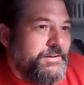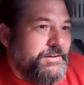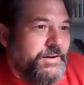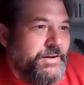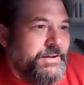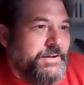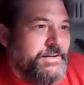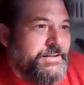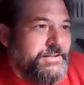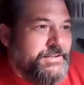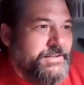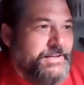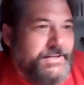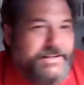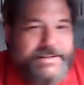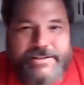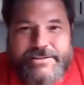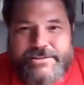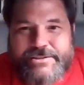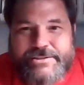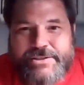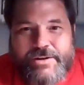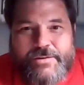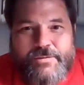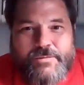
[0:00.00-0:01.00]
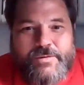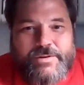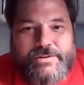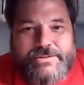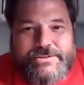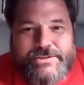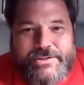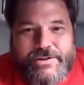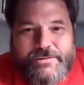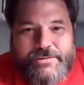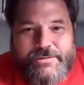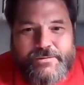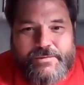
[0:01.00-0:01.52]
gonna
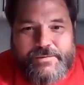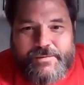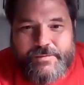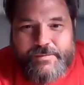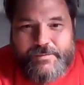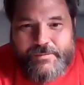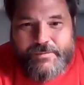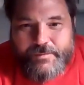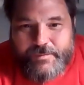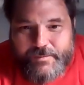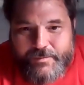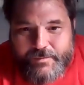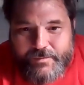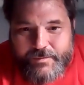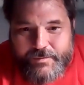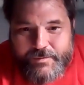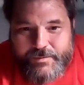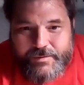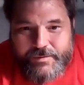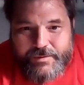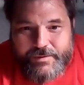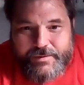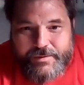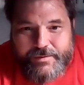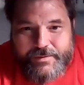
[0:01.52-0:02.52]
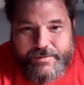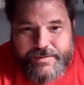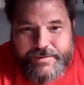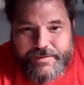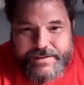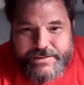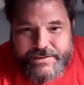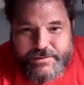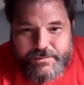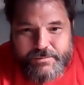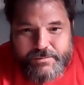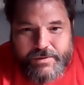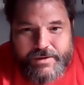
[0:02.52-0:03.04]
start
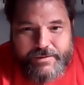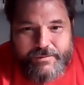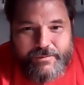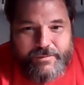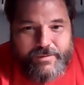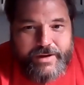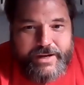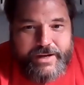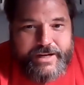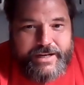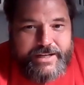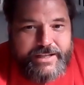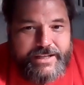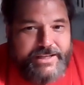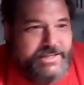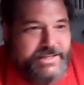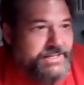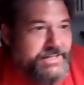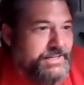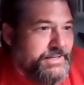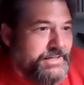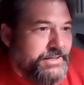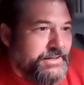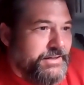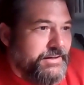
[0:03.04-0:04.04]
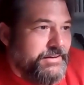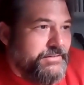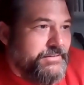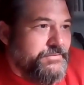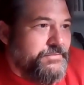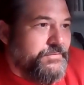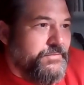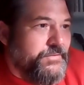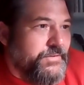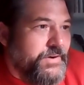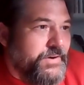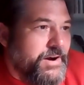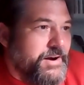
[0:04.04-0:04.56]
this one right here
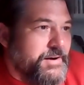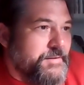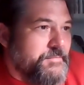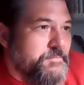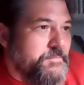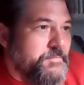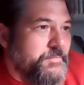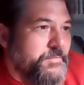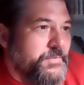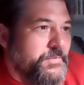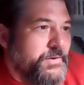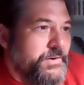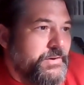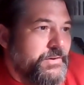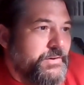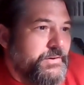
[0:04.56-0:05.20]
from